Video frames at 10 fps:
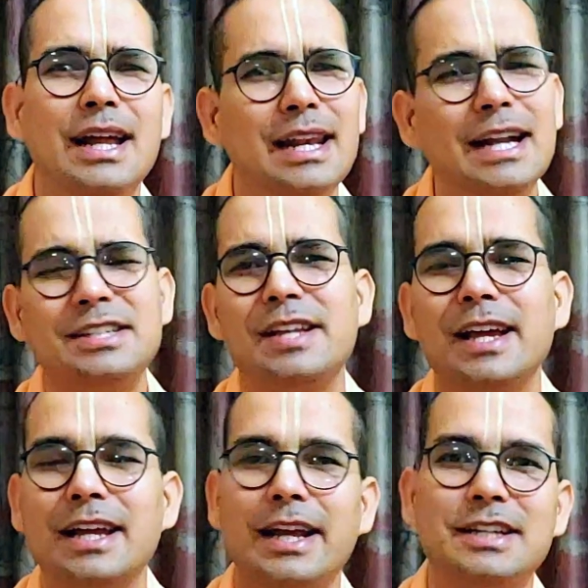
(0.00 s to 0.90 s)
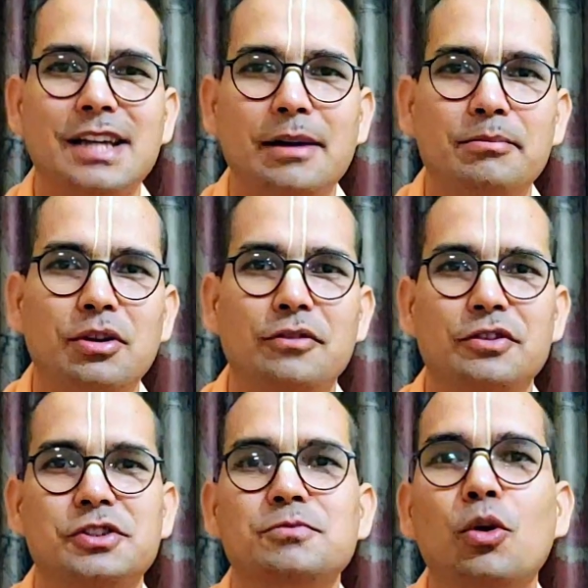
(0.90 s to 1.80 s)
Let's take an example of
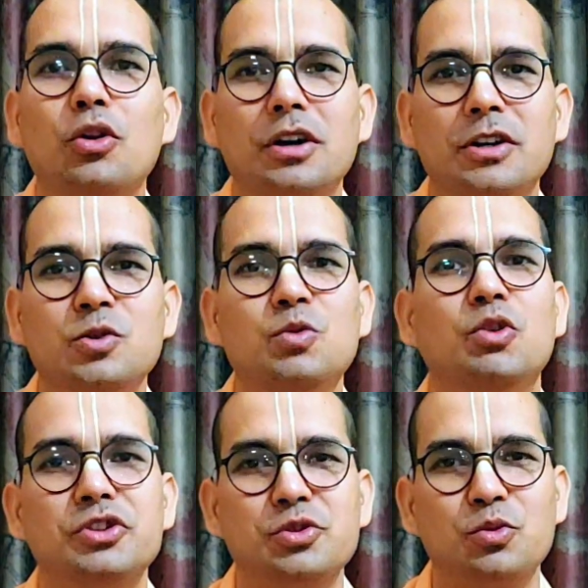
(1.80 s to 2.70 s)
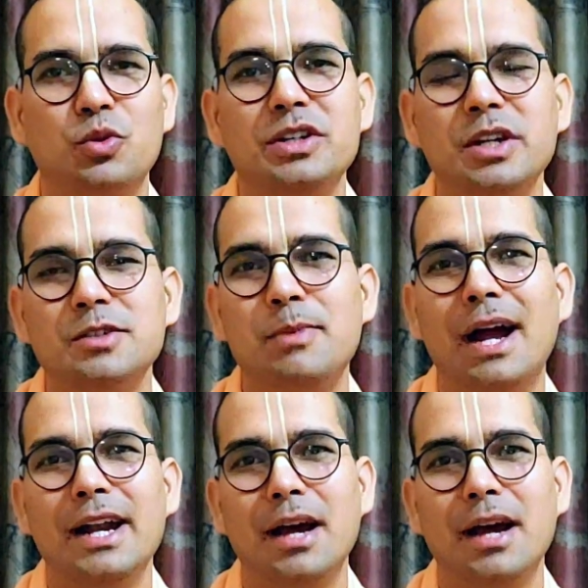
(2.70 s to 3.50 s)
a smoker who wants to quit his bad